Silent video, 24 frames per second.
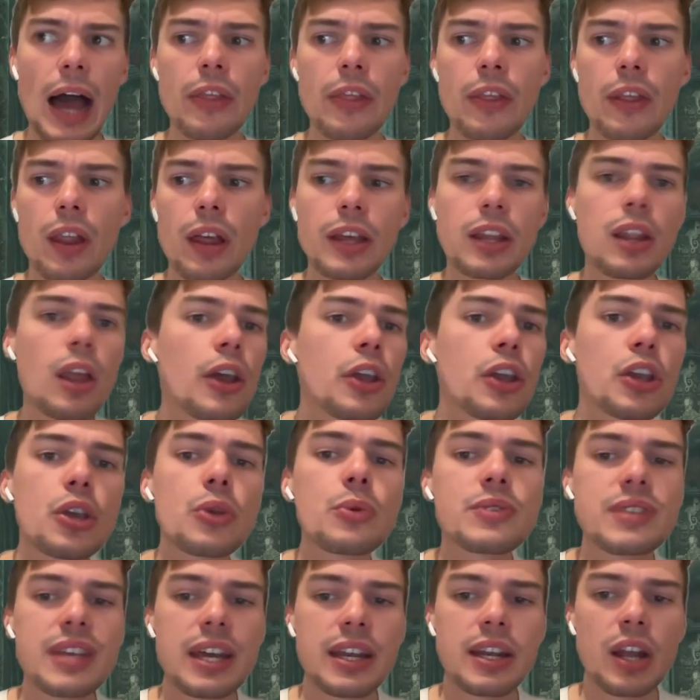like you
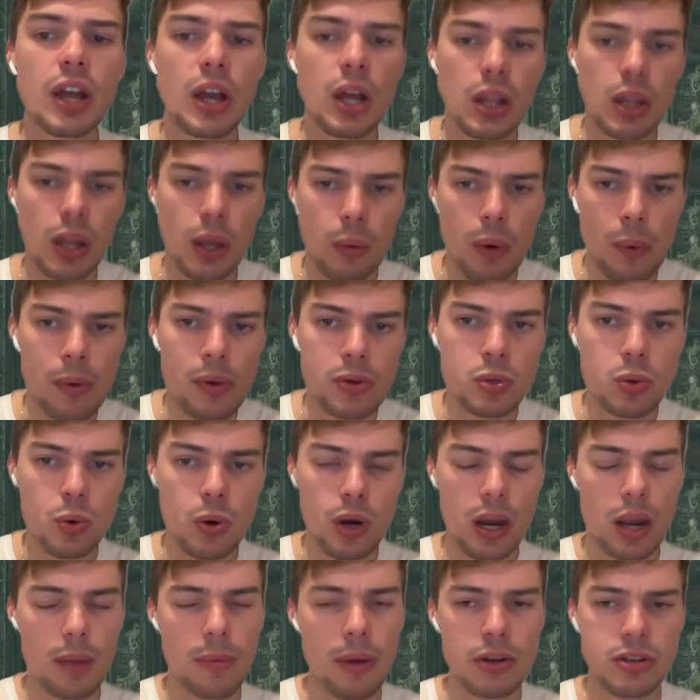said, like when we were
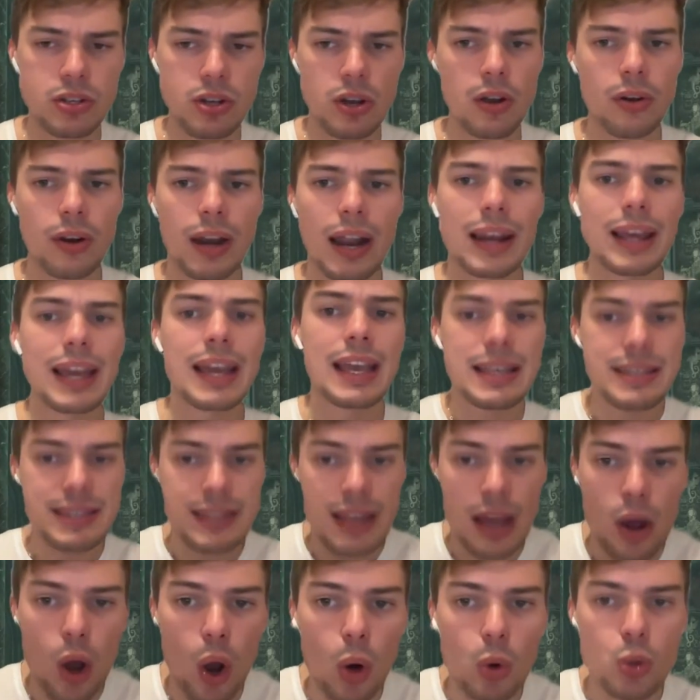talking about Diagon Alley, it's that
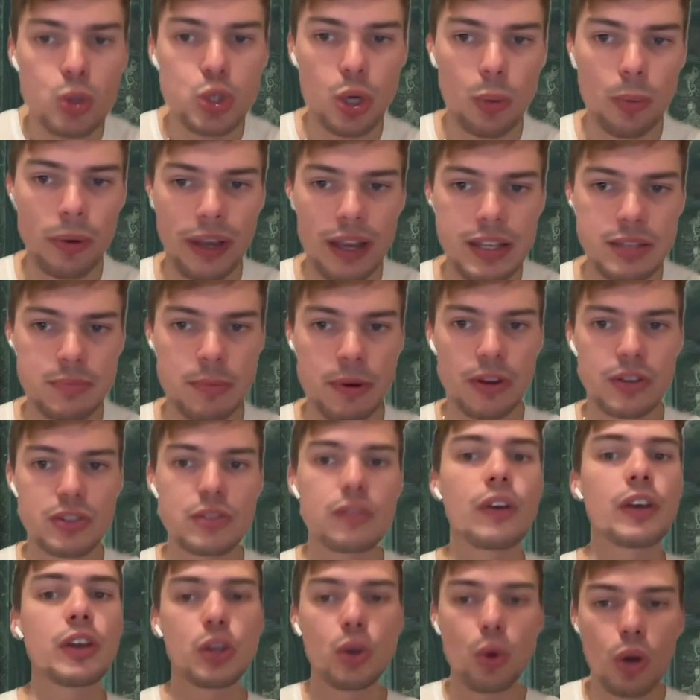whole shopping experience of
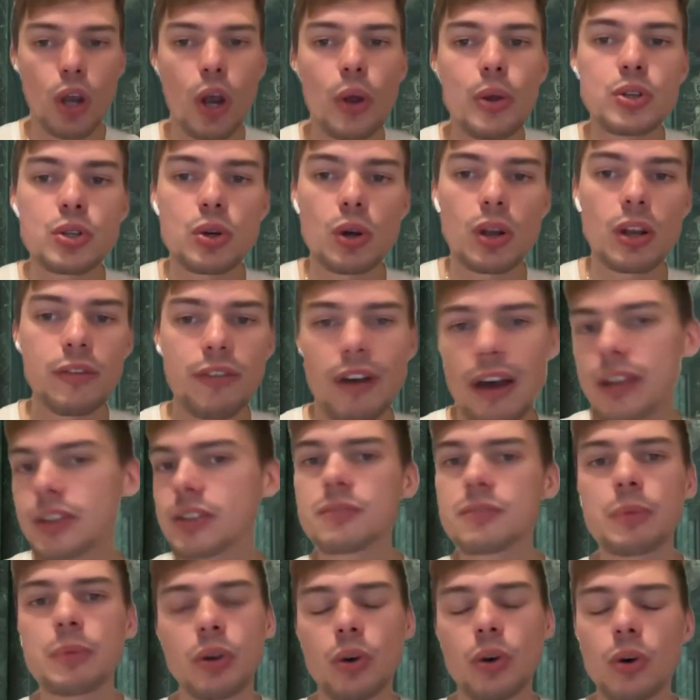like you're going to Ollivander's
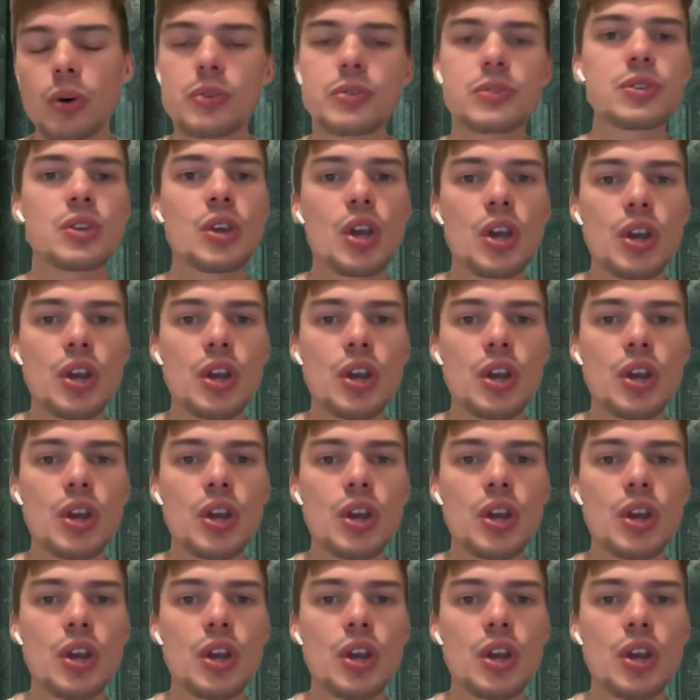because